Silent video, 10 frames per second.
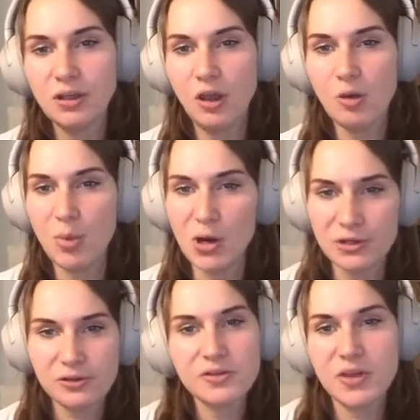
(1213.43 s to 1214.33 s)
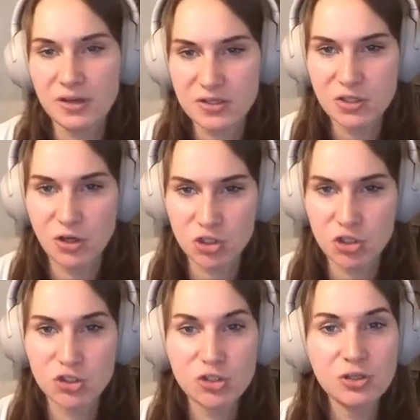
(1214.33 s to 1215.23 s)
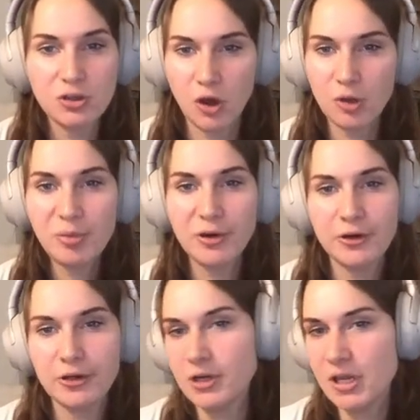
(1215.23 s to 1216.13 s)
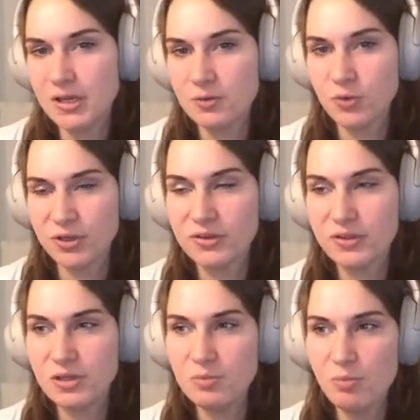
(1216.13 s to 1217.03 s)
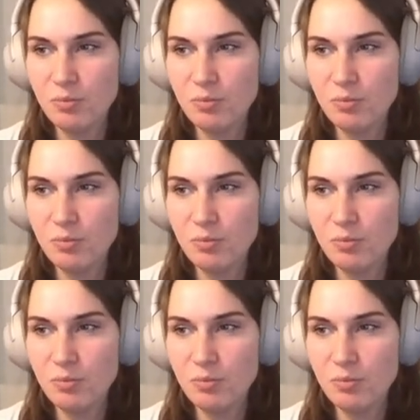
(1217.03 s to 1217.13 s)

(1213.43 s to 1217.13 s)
a model that is not just on par with the